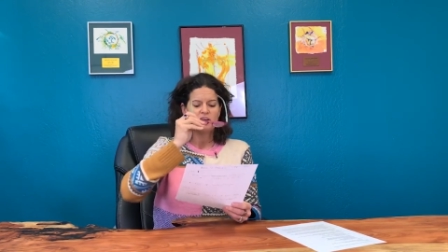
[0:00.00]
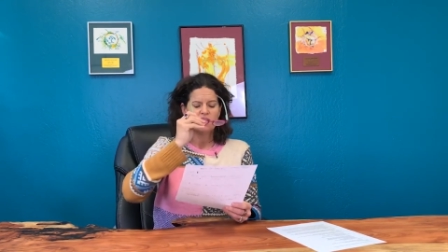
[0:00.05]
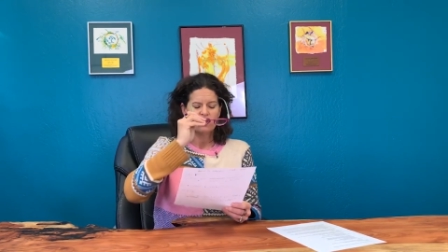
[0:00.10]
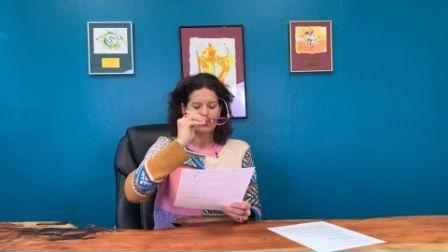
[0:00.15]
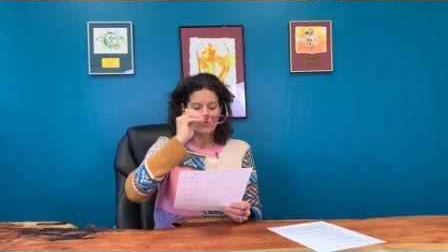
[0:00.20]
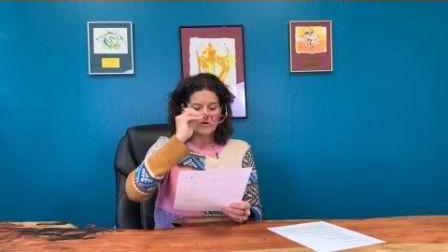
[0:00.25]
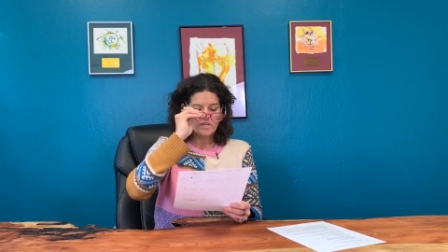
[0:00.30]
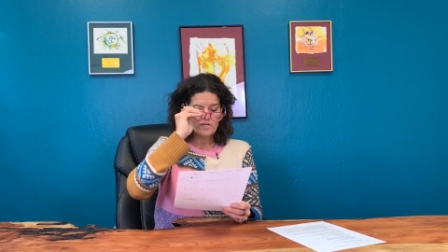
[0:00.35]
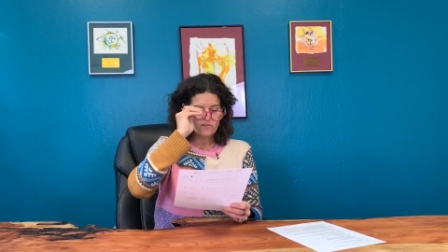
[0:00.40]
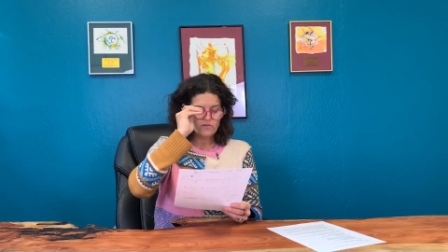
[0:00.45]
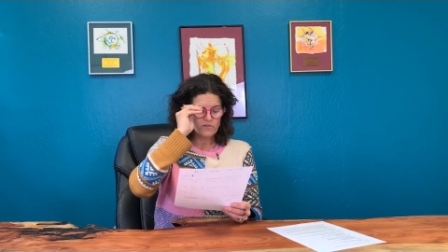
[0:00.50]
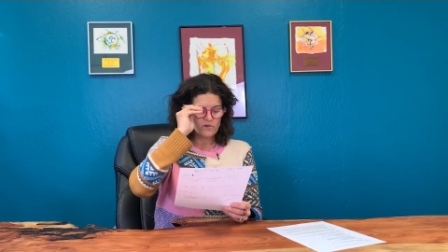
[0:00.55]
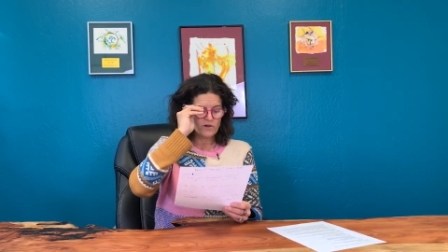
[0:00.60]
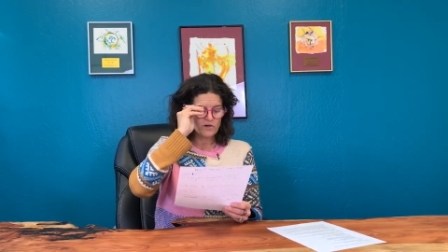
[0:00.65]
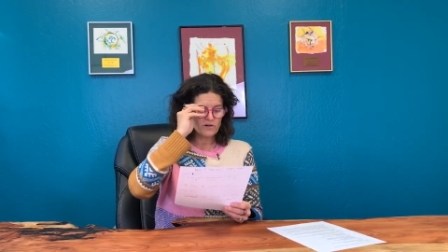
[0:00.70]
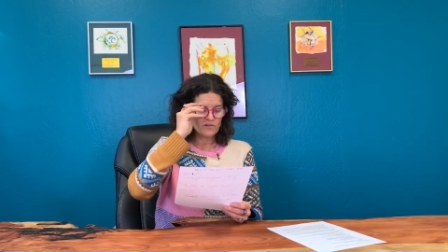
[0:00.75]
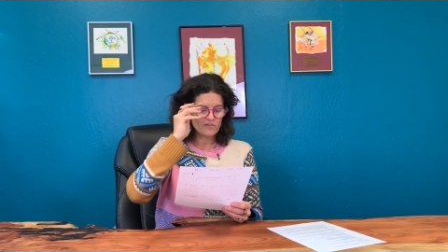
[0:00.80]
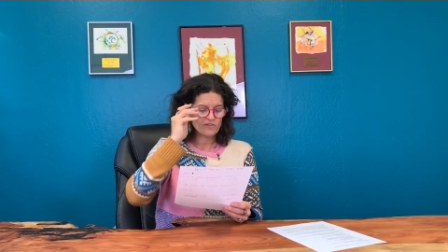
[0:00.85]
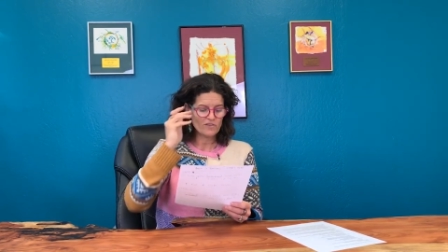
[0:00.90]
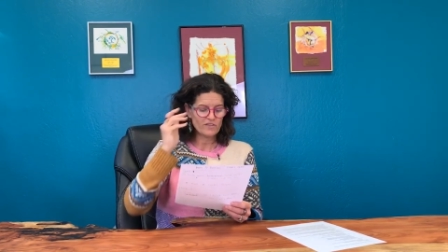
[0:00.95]

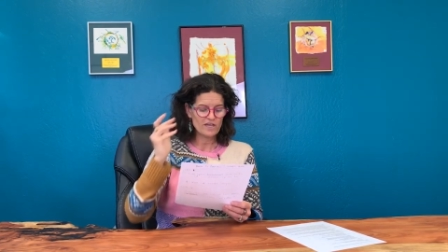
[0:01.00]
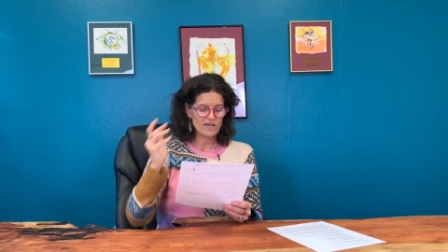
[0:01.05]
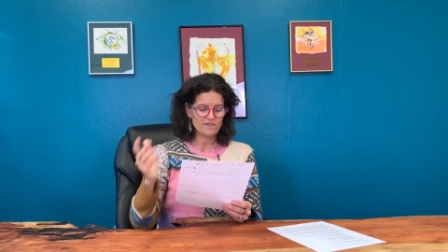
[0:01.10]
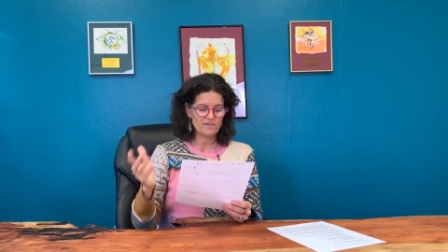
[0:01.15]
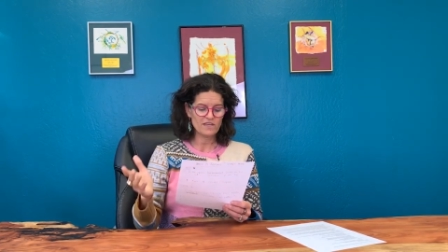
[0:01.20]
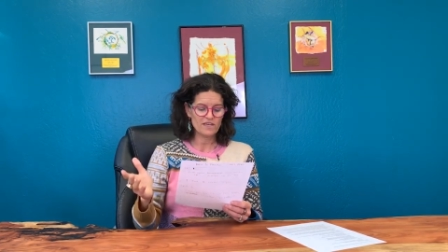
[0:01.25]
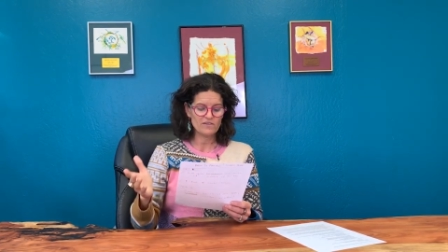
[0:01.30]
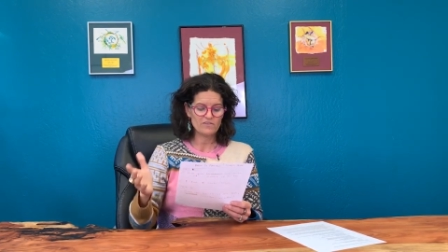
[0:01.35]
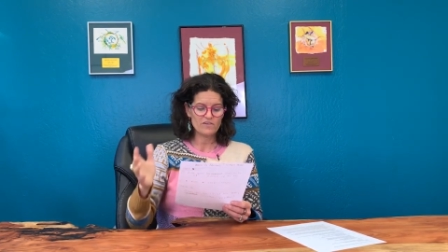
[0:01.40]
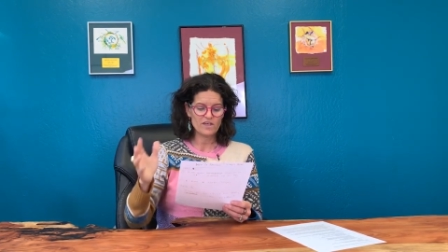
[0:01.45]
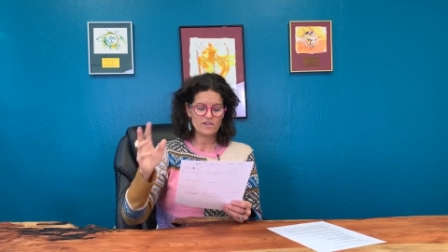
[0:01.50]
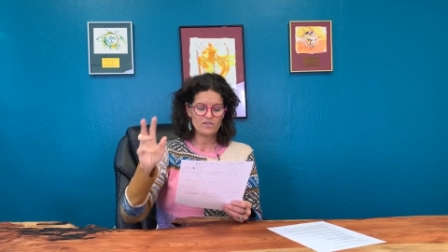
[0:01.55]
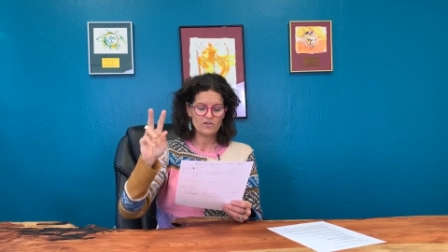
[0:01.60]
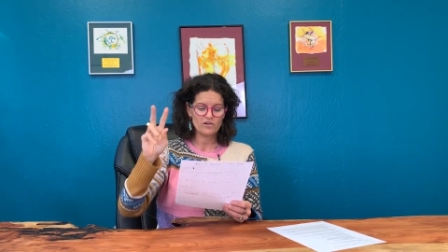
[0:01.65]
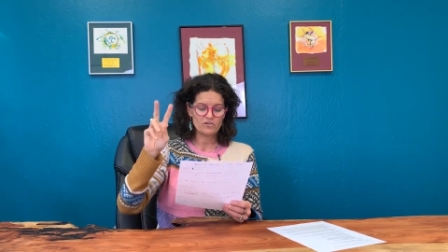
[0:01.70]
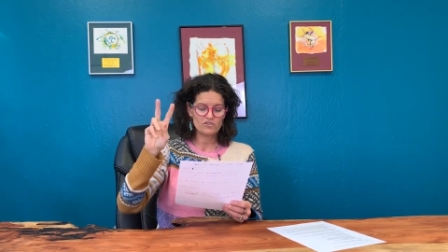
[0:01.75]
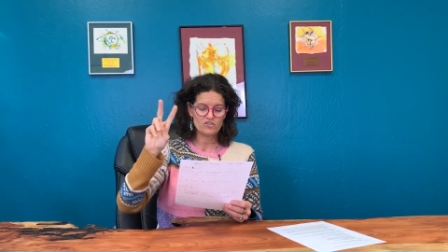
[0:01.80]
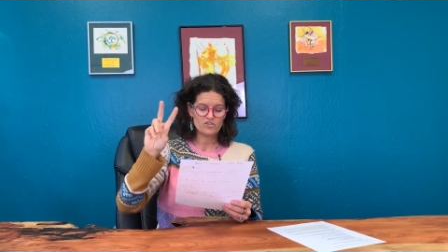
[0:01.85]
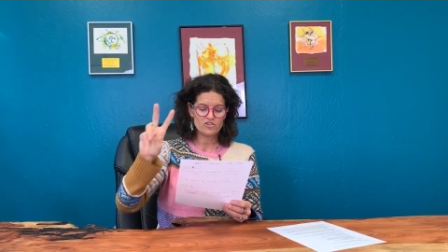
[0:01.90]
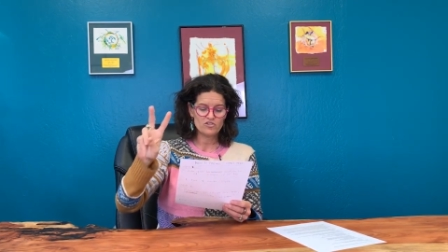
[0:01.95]
research that they said
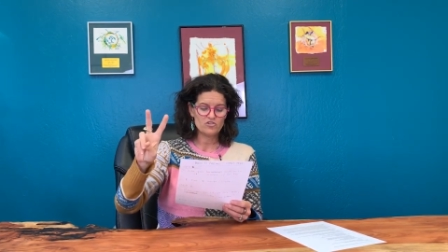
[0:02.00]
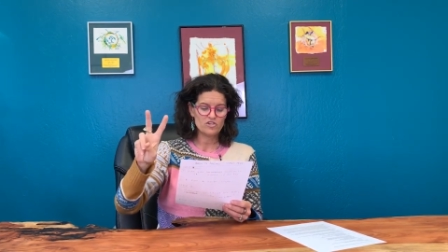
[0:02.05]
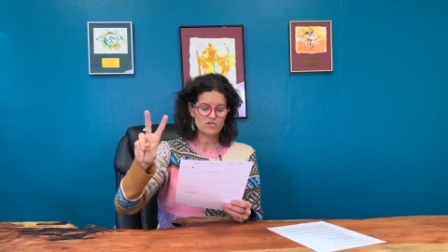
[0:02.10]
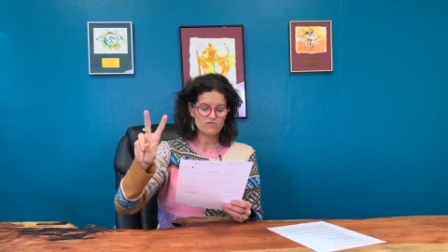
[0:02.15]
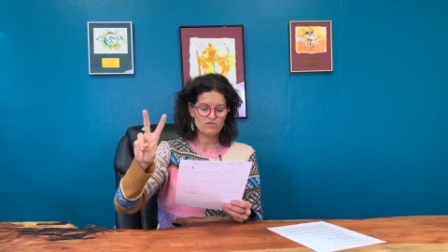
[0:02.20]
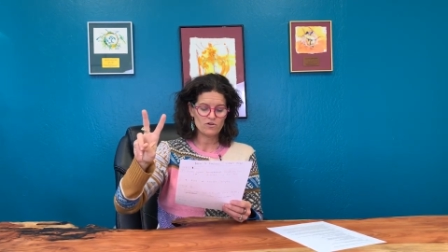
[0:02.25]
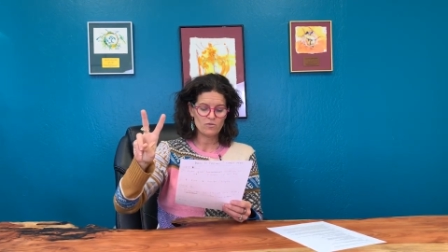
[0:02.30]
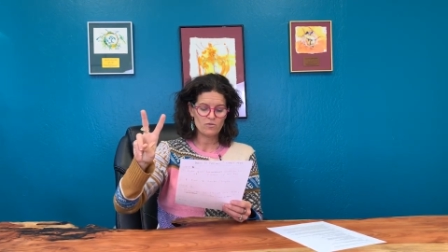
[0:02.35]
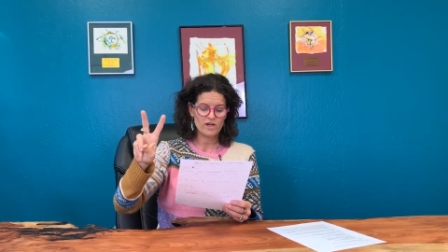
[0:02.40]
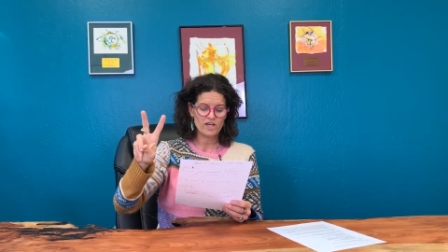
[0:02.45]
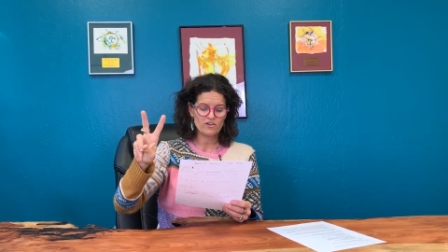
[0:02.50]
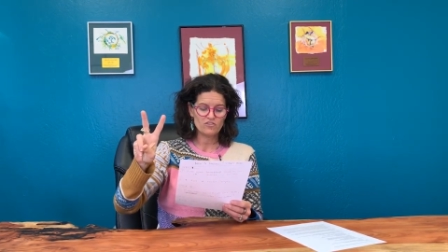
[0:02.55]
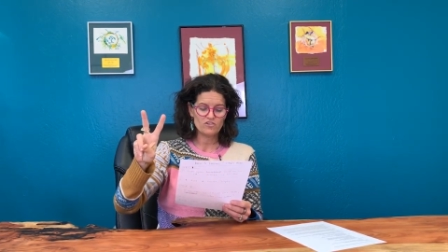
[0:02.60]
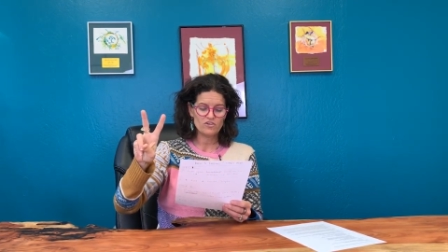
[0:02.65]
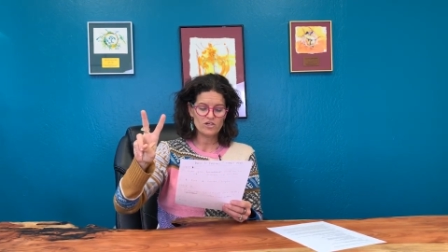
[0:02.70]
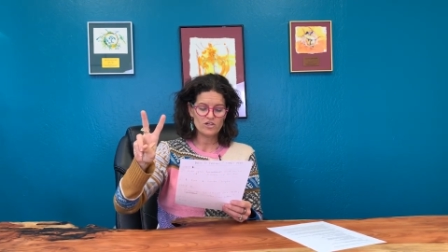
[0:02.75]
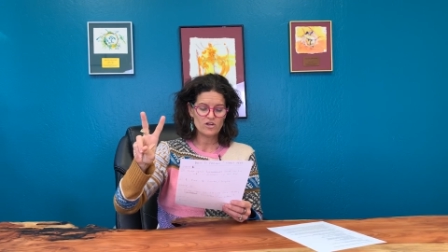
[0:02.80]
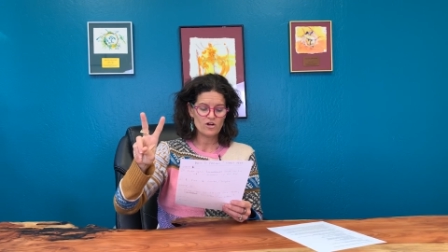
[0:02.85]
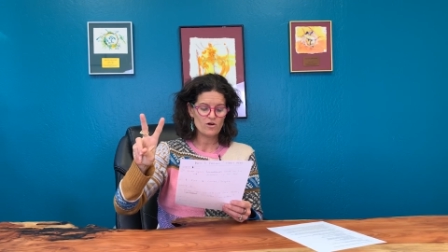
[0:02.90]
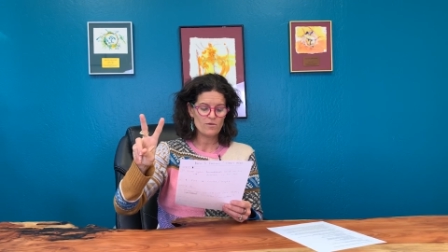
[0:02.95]
there's two different ways you
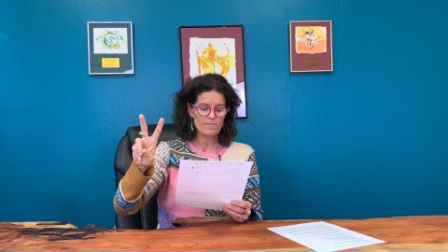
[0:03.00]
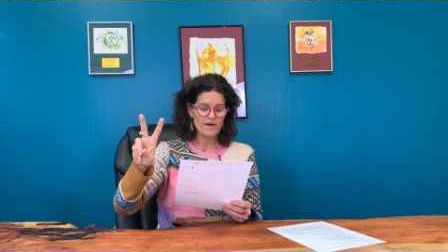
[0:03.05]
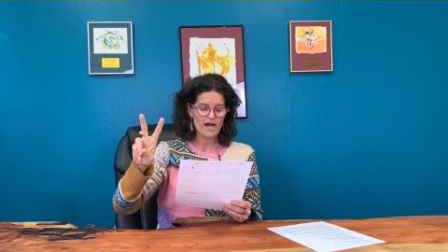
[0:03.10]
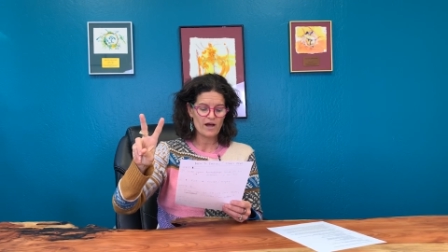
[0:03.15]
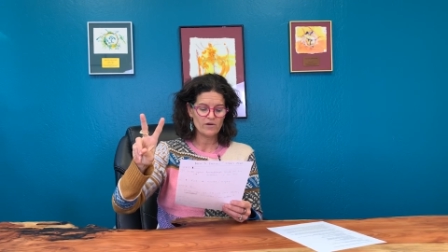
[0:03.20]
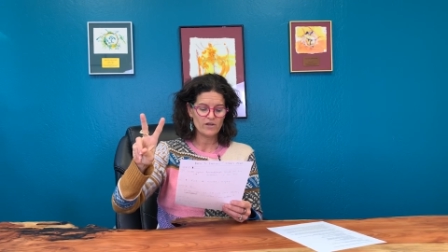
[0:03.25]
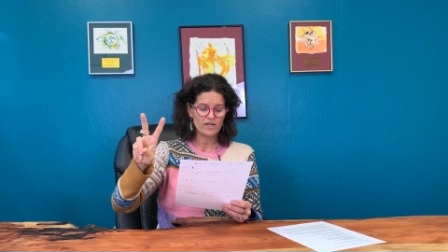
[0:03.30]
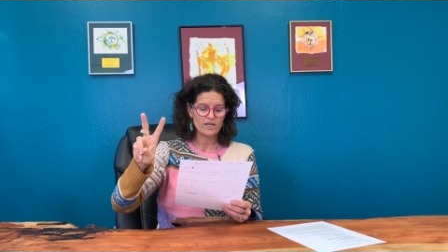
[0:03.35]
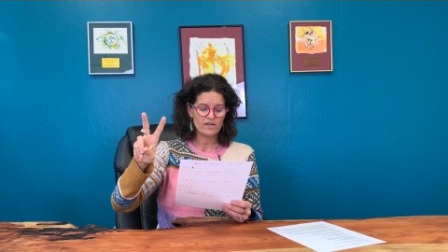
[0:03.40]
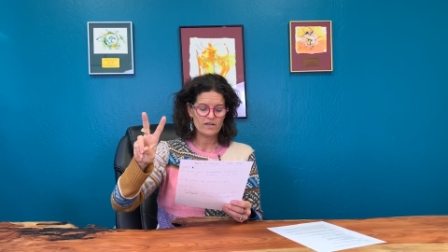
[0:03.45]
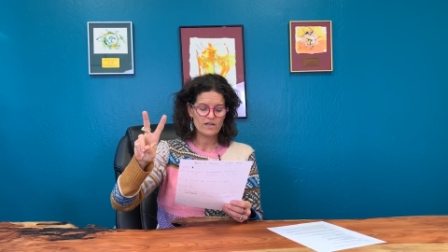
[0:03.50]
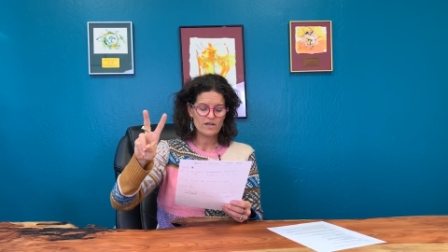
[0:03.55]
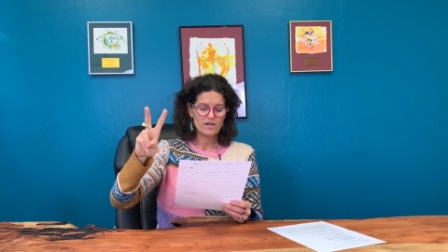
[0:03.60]
can go about it.